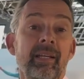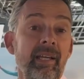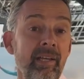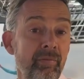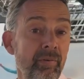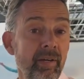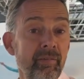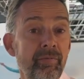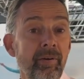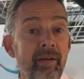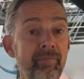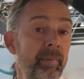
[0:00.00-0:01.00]
If you have
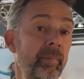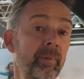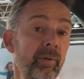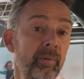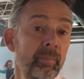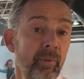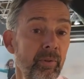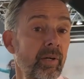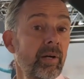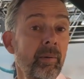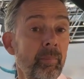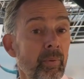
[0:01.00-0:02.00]
5 people or more
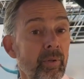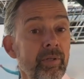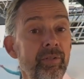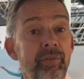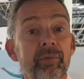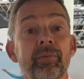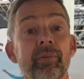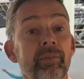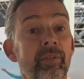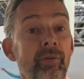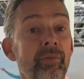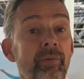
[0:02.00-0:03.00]
on board, you
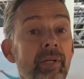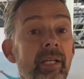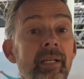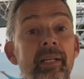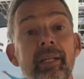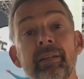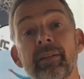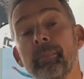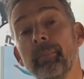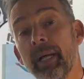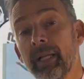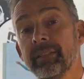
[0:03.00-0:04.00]
don't really need the
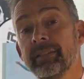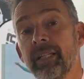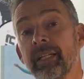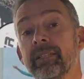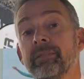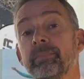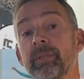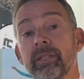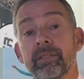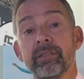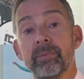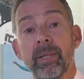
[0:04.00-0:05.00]
ballast tanks,
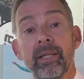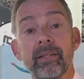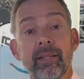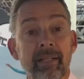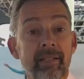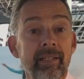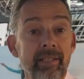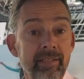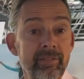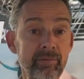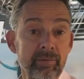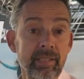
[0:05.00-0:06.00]
because the weight then
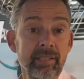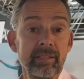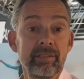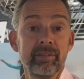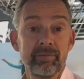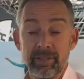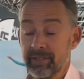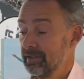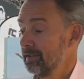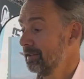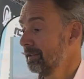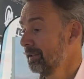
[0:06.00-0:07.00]
is already
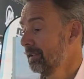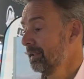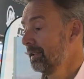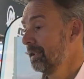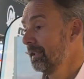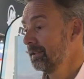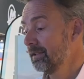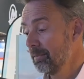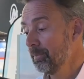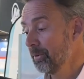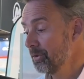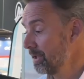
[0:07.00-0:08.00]
sufficient. A
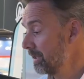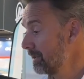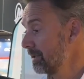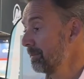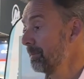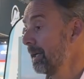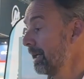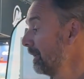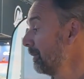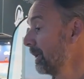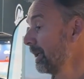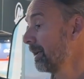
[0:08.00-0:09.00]
simple system,
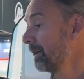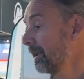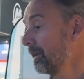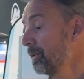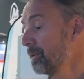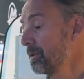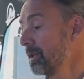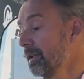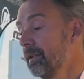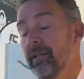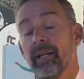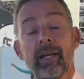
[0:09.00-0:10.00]
anyone can use it,
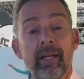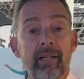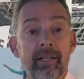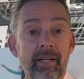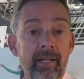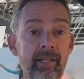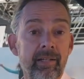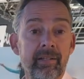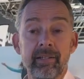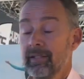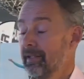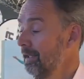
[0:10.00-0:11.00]
and again,
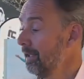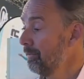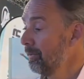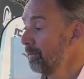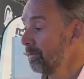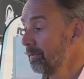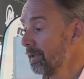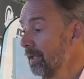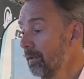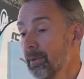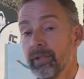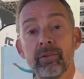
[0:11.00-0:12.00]
if you
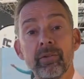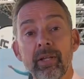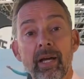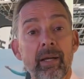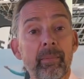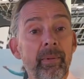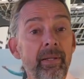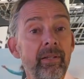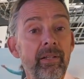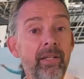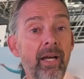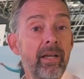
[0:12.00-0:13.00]
really want to
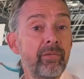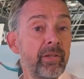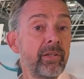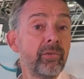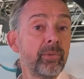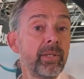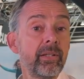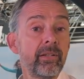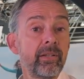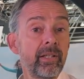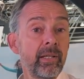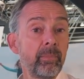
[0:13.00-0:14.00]
dive into it
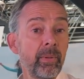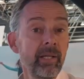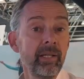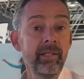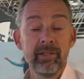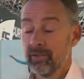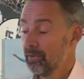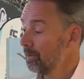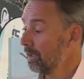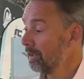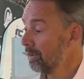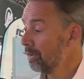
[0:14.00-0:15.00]
deeply, you
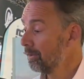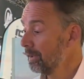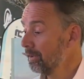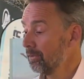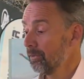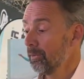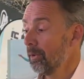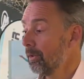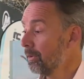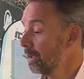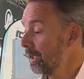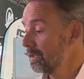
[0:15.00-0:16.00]
can go into
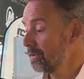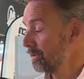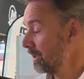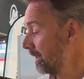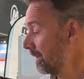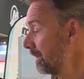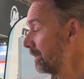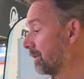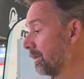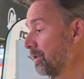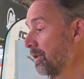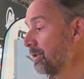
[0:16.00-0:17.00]
all kinds of settings,
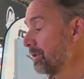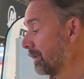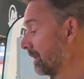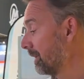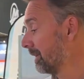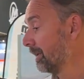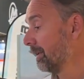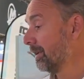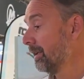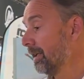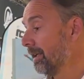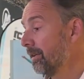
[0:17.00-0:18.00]
adjusting
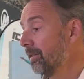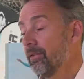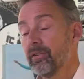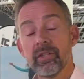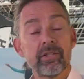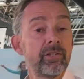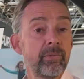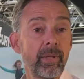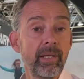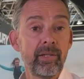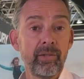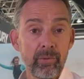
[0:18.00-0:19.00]
it just the
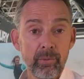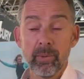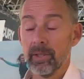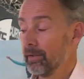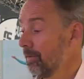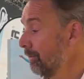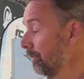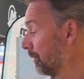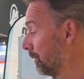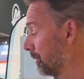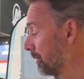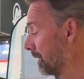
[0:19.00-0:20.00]
way you want to
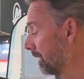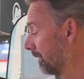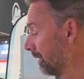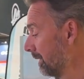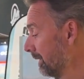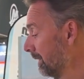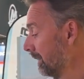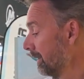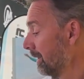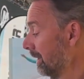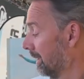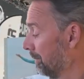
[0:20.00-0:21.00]
use it.
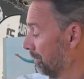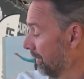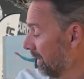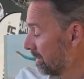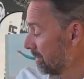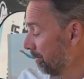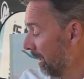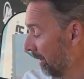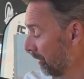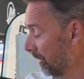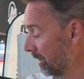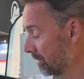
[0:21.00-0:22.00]
There's a bow
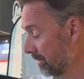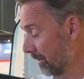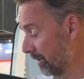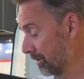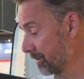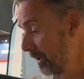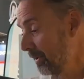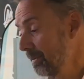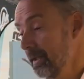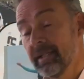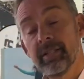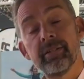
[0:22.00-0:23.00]
thruster also
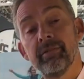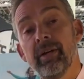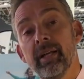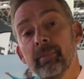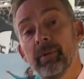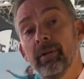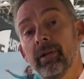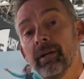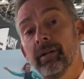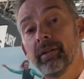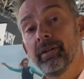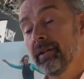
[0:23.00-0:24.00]
that is available
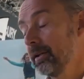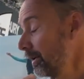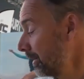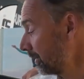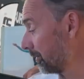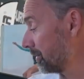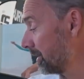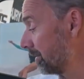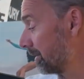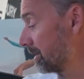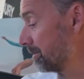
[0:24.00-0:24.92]
on a lot of Sea Rays